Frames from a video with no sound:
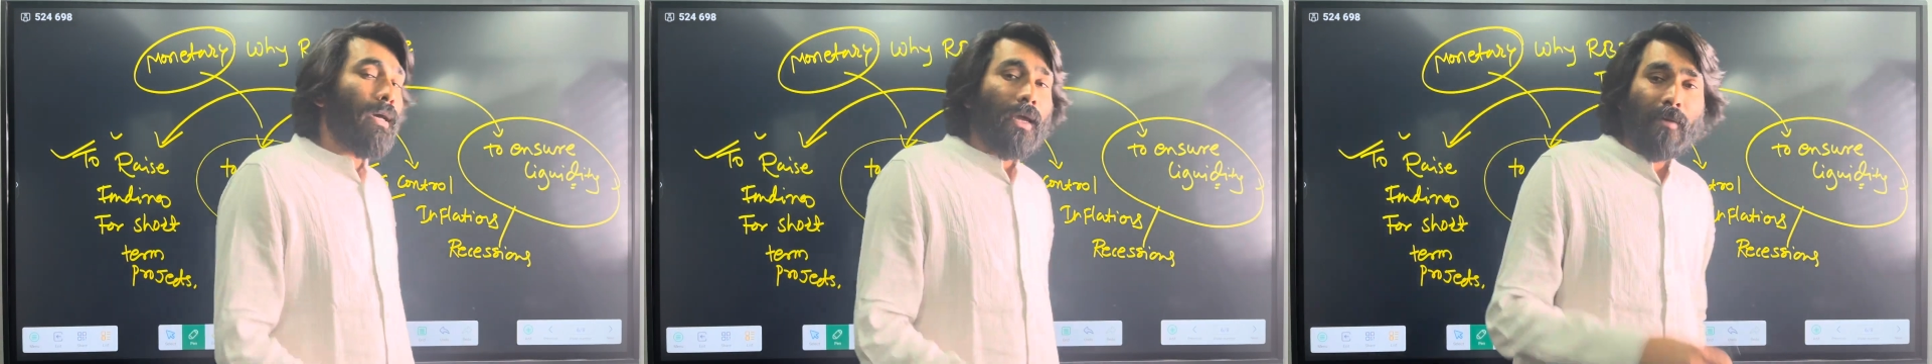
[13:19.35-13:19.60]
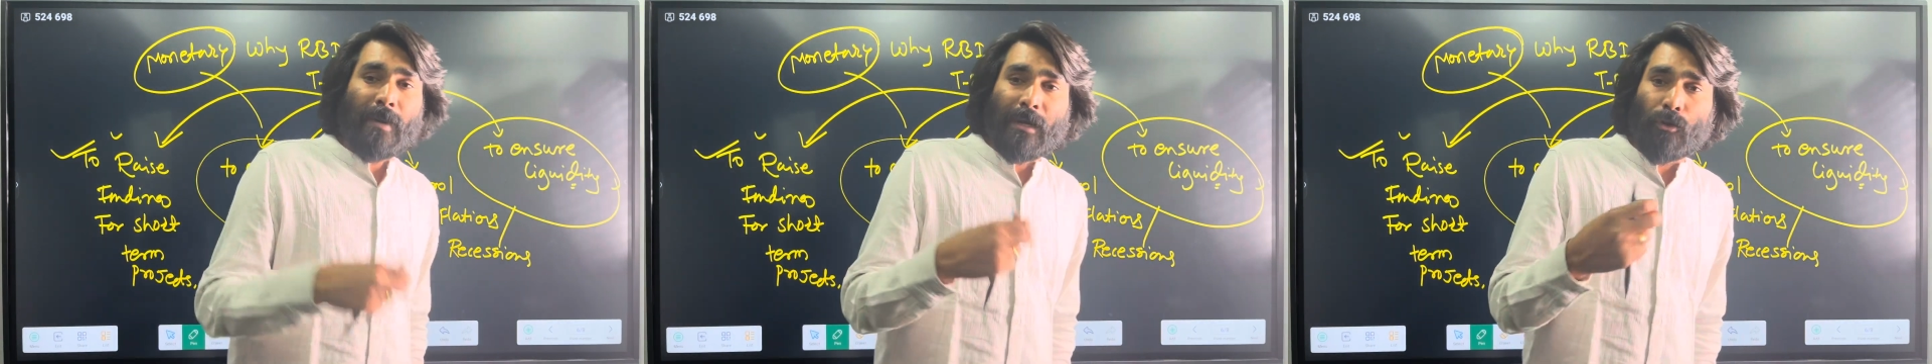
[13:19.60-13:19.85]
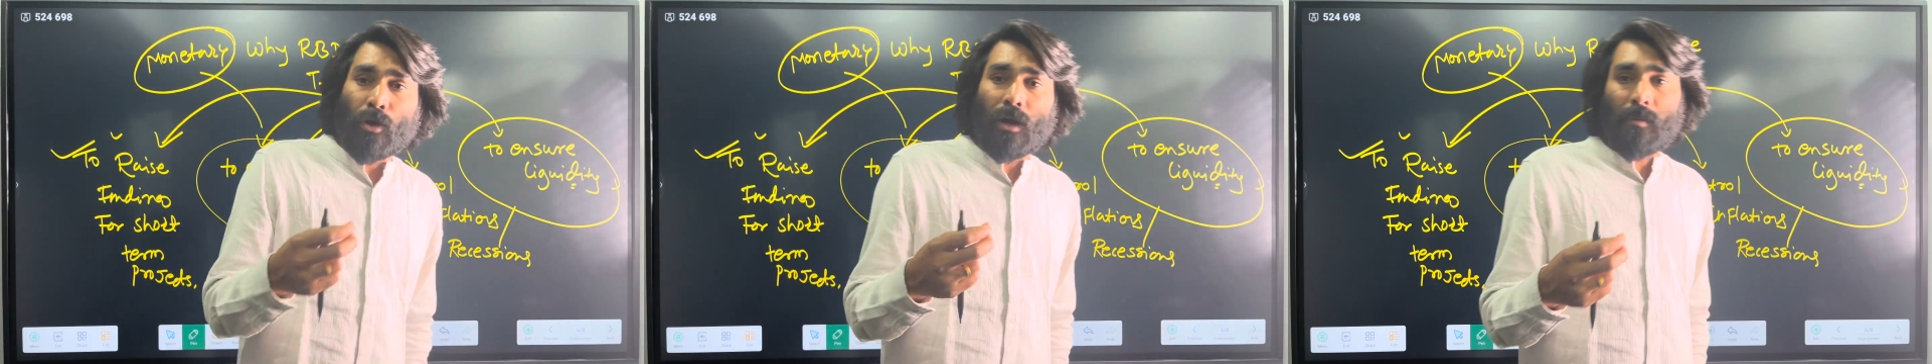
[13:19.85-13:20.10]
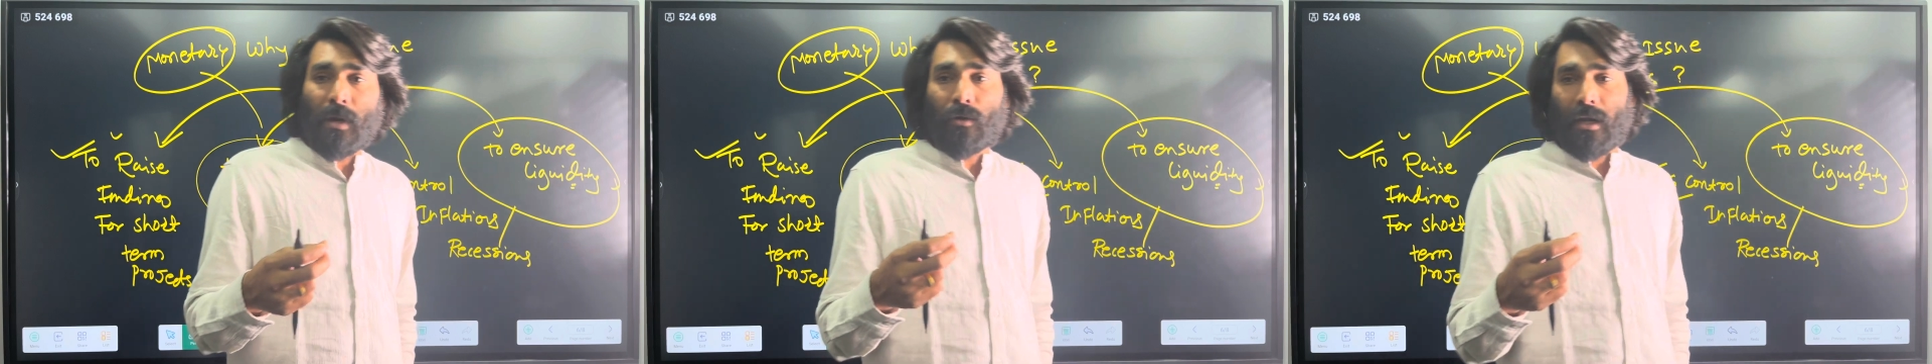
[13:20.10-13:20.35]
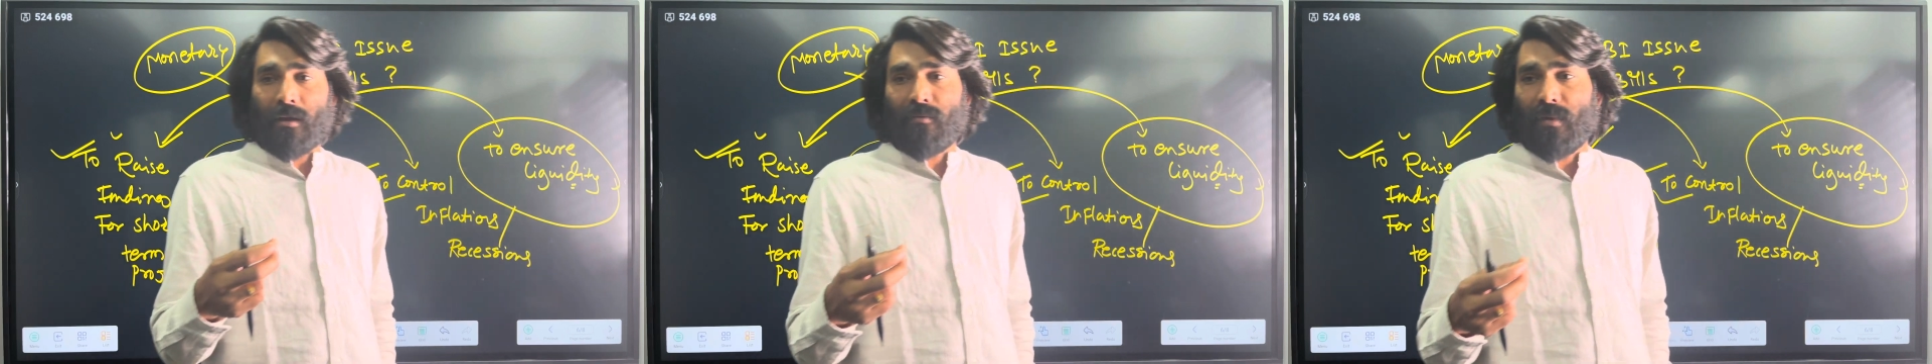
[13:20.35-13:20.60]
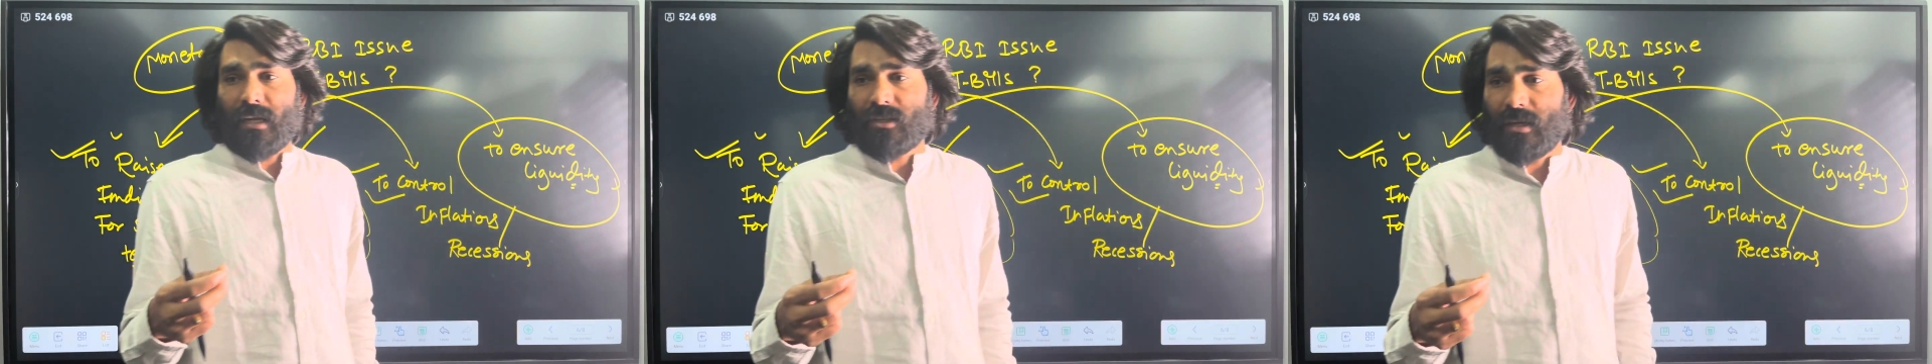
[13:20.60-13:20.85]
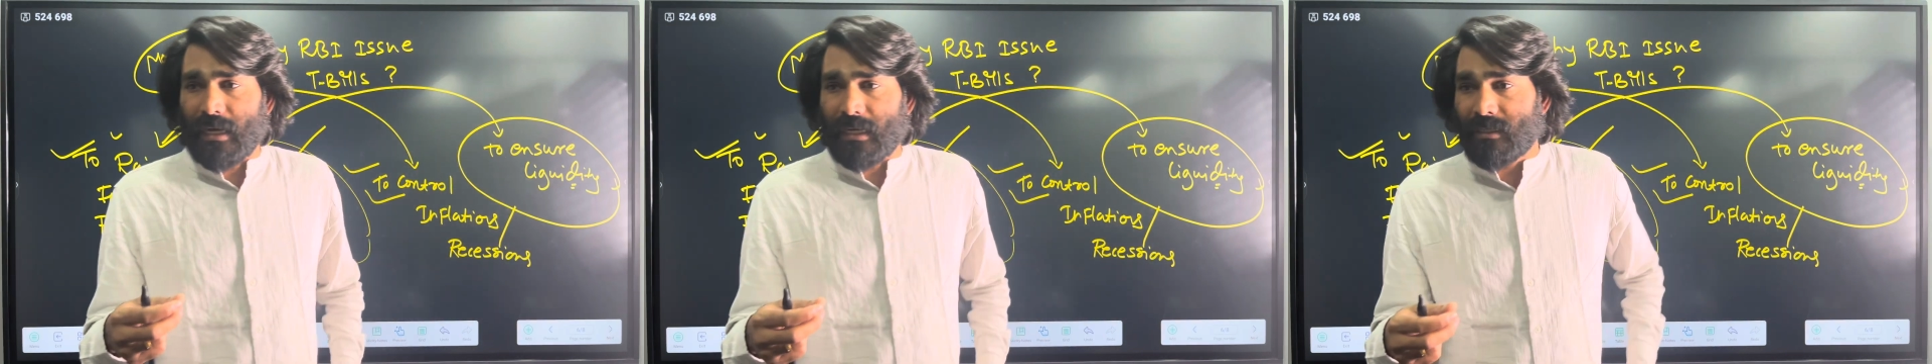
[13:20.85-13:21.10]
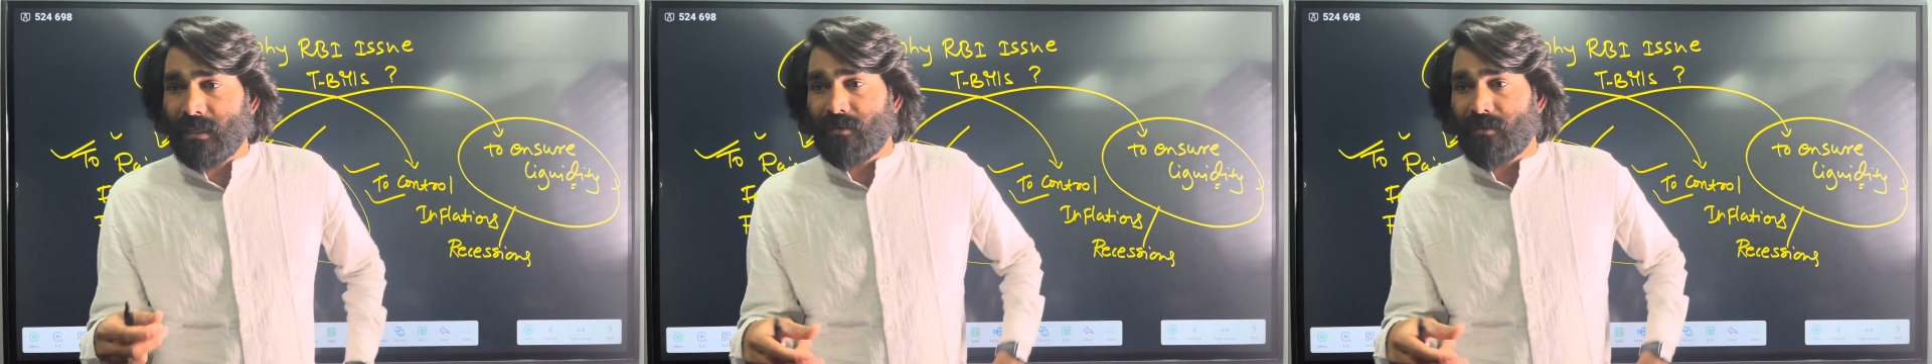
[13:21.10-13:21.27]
If I talk about inflation, let's say